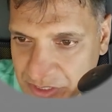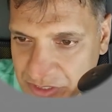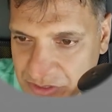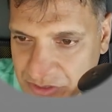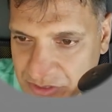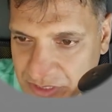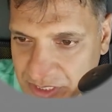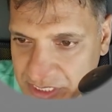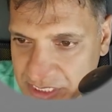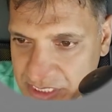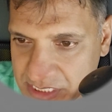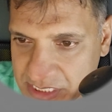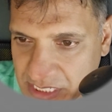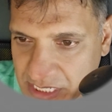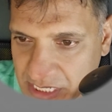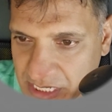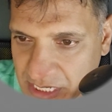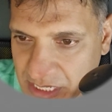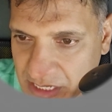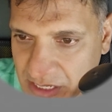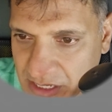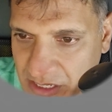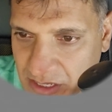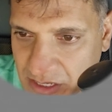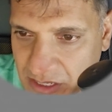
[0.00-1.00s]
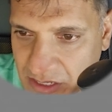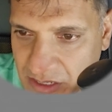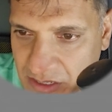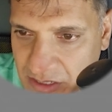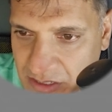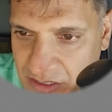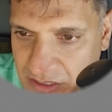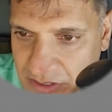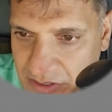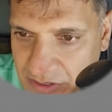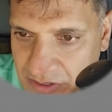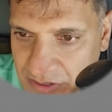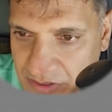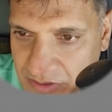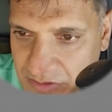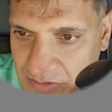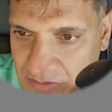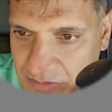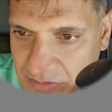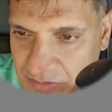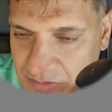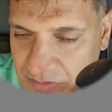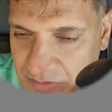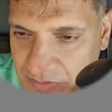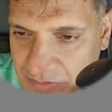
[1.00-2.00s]
So let's say, I don't
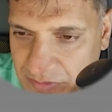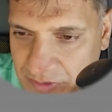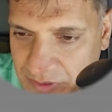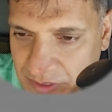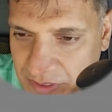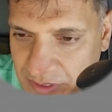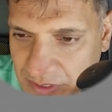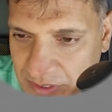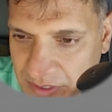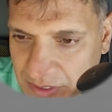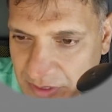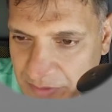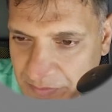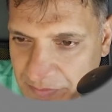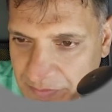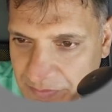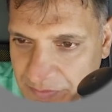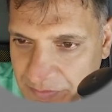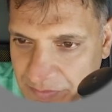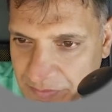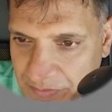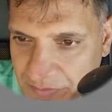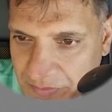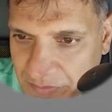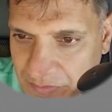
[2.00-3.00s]
know,